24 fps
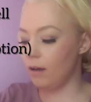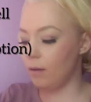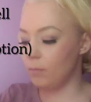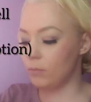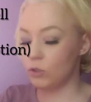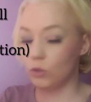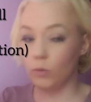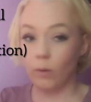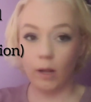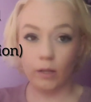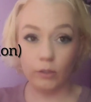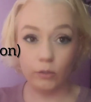
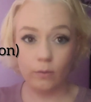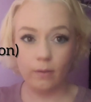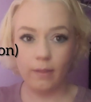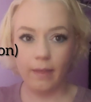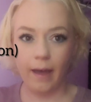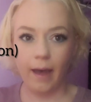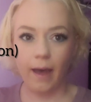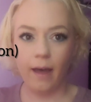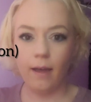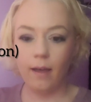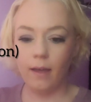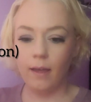So I'll do
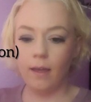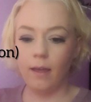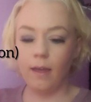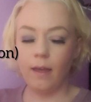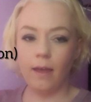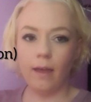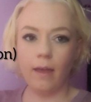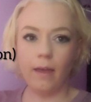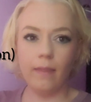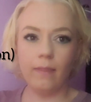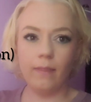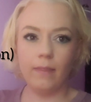that.
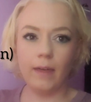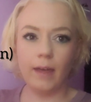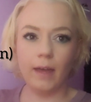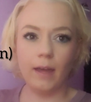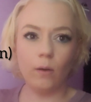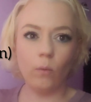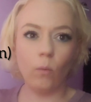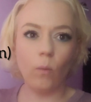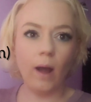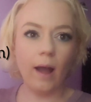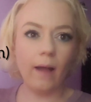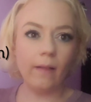And
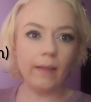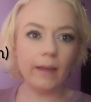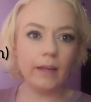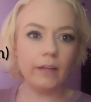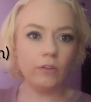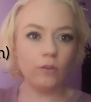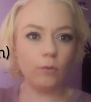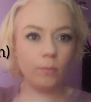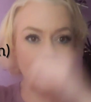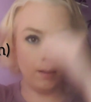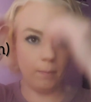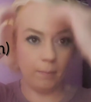then while I
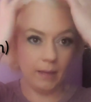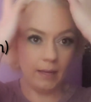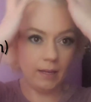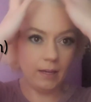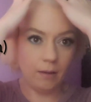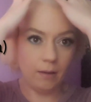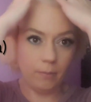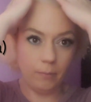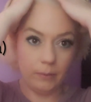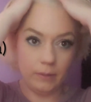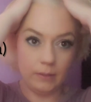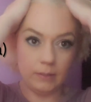do my
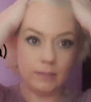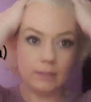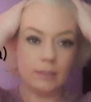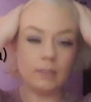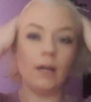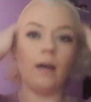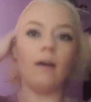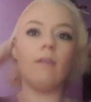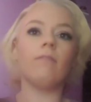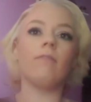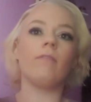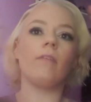makeup and
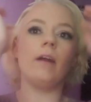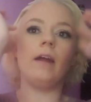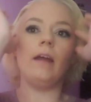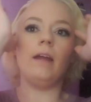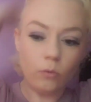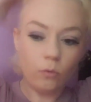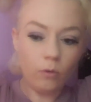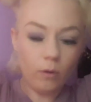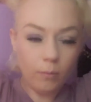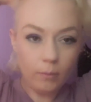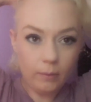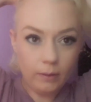stuff, right,
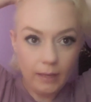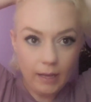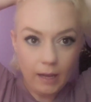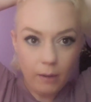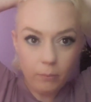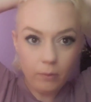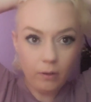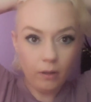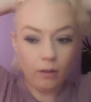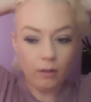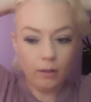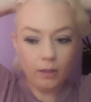normally I
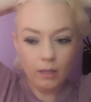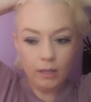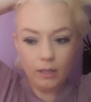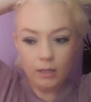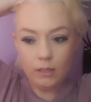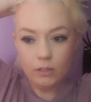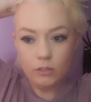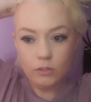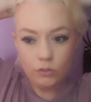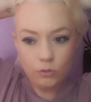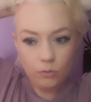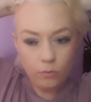will
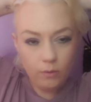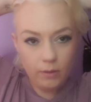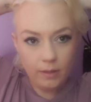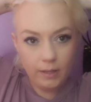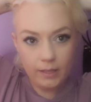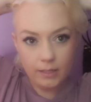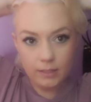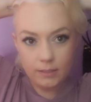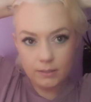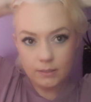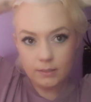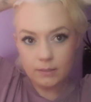do
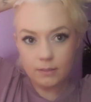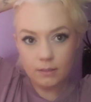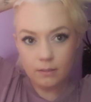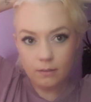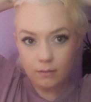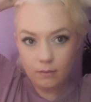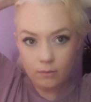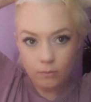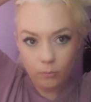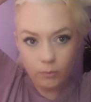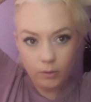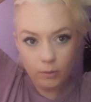this,
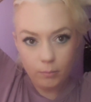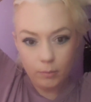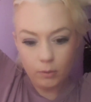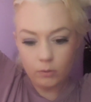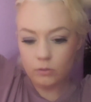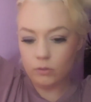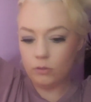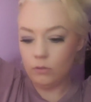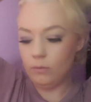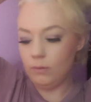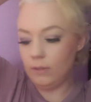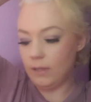what I'm about
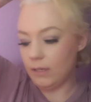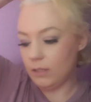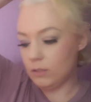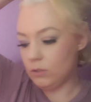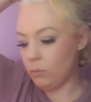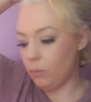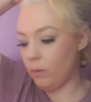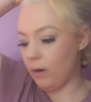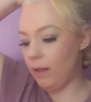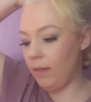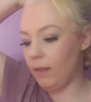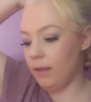to do
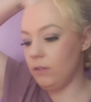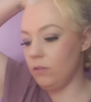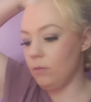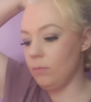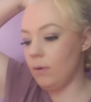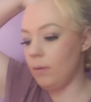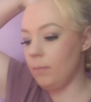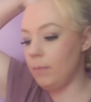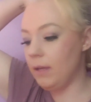next, while I do my